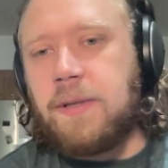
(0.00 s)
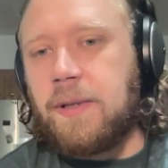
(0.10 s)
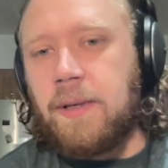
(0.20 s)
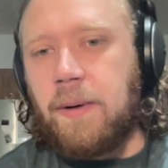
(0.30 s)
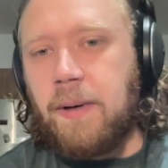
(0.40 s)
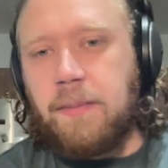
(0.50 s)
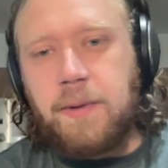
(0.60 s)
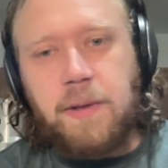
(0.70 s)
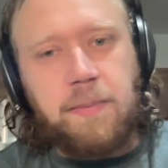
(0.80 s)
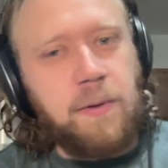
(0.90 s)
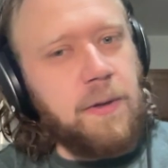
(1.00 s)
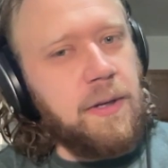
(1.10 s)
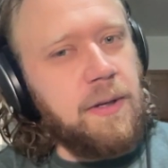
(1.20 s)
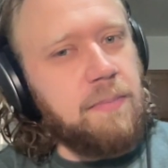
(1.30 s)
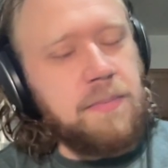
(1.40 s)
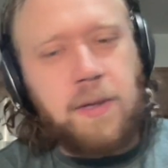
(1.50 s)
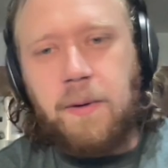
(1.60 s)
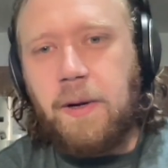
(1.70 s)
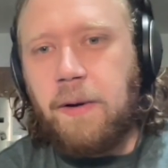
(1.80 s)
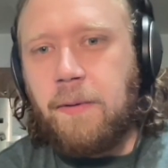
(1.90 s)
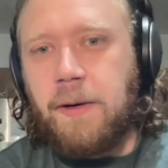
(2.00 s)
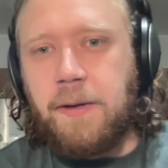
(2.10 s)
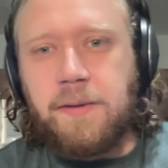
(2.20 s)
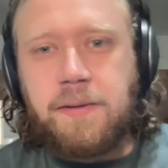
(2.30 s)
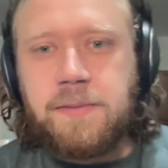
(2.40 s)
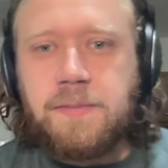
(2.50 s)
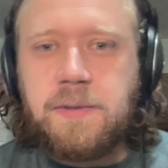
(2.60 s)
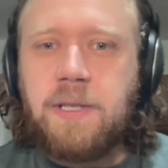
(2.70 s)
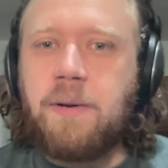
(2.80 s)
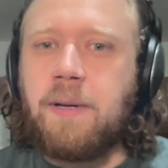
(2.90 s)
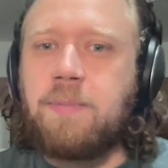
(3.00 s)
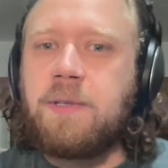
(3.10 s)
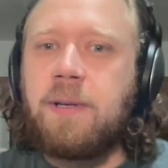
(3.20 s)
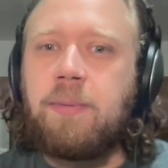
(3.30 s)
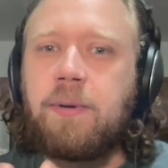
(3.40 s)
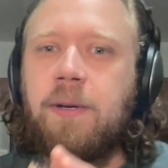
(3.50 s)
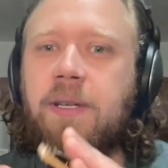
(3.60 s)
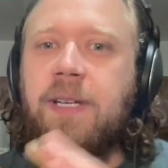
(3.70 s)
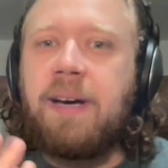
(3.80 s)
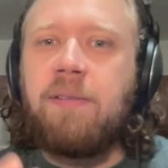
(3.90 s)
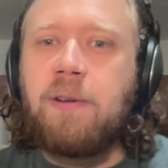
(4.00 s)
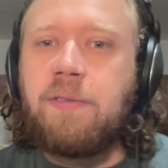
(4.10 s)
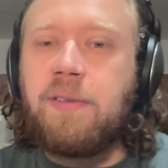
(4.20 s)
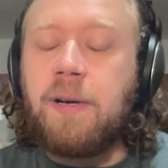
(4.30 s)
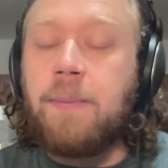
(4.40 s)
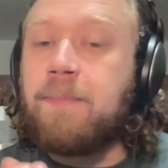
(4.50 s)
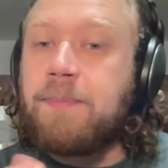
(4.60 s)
Going up to Cripple Creek, going on a run, going up to Cripple Creek to have a little fun.